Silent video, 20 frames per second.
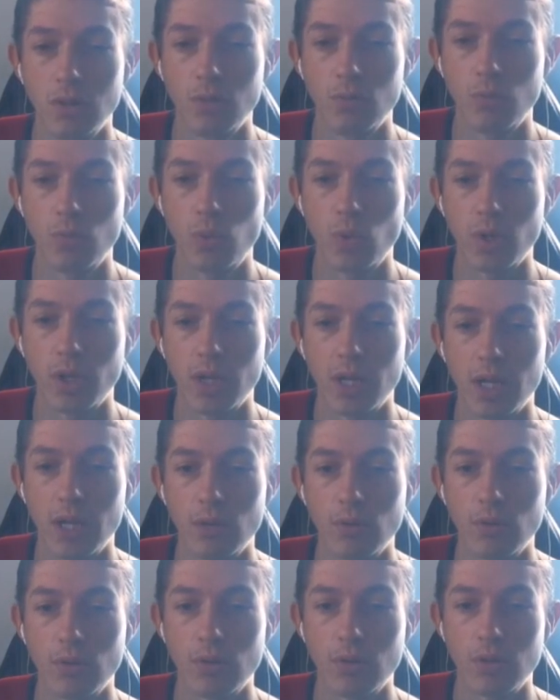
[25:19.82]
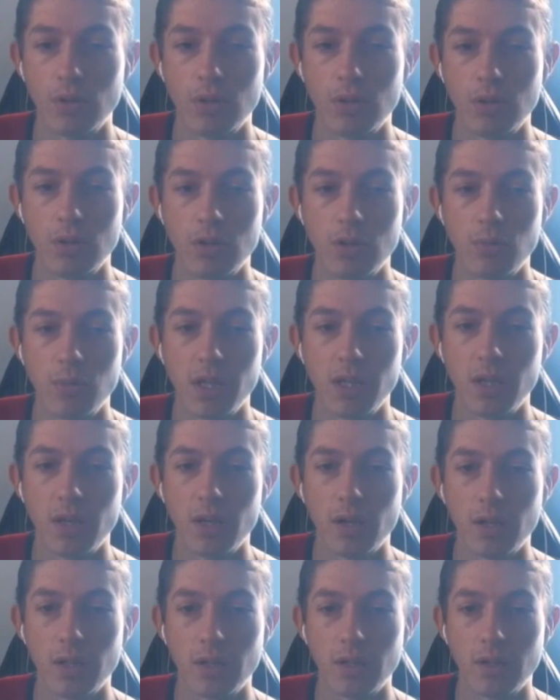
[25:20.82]
Bring out the big
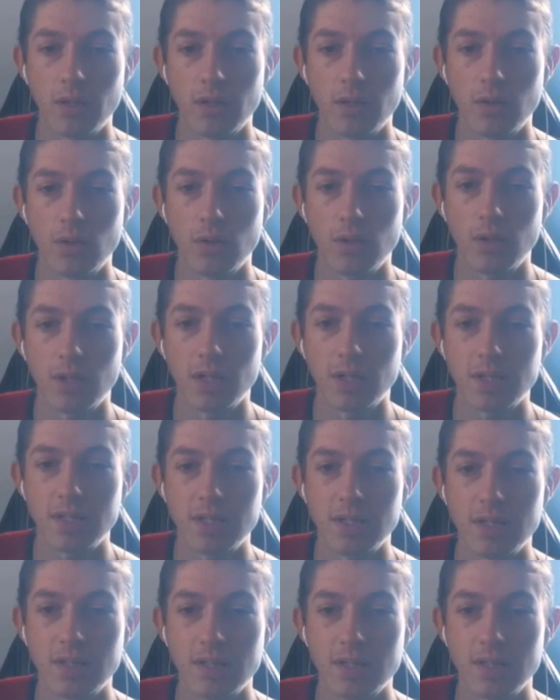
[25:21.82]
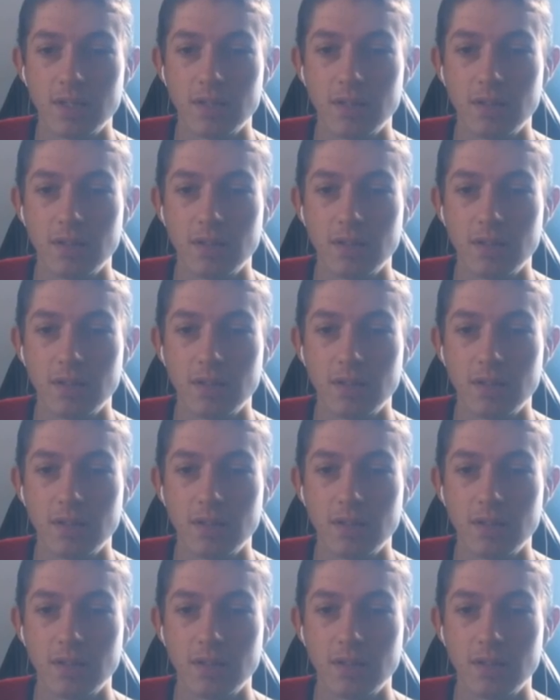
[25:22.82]
guy, Augustus.